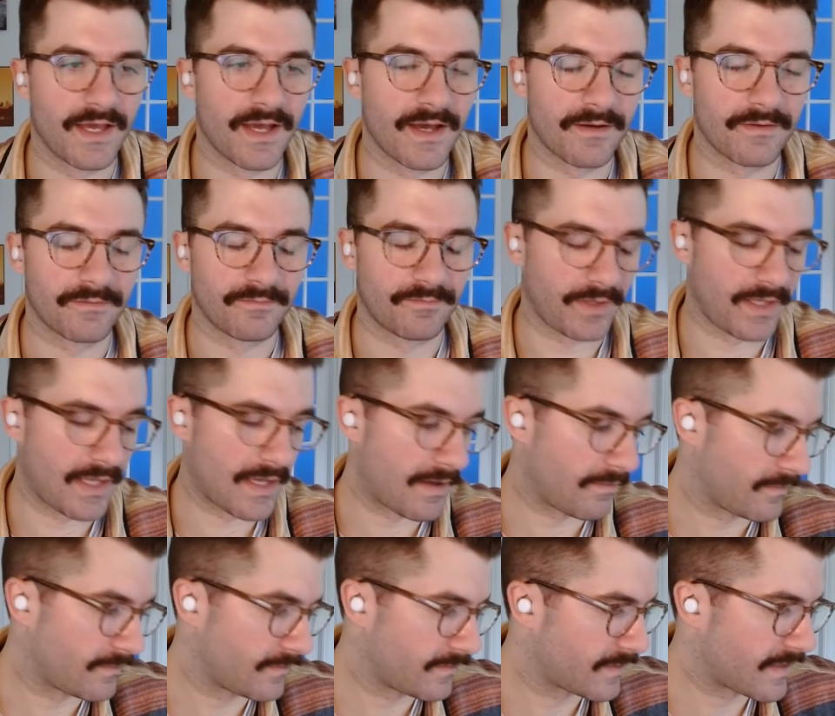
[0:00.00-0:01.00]
Yeah, yeah,
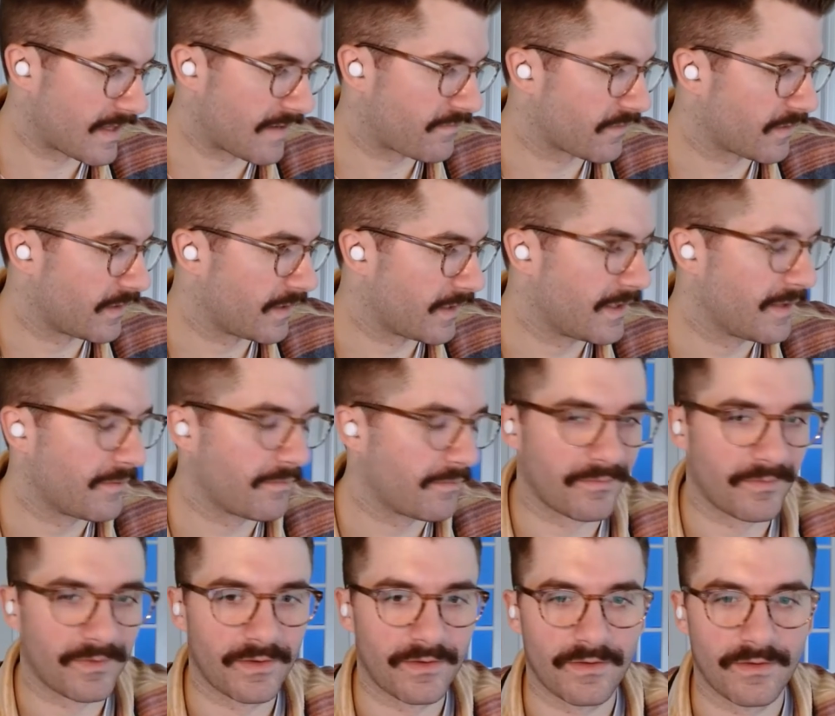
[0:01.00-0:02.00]
right? yeah, definitely.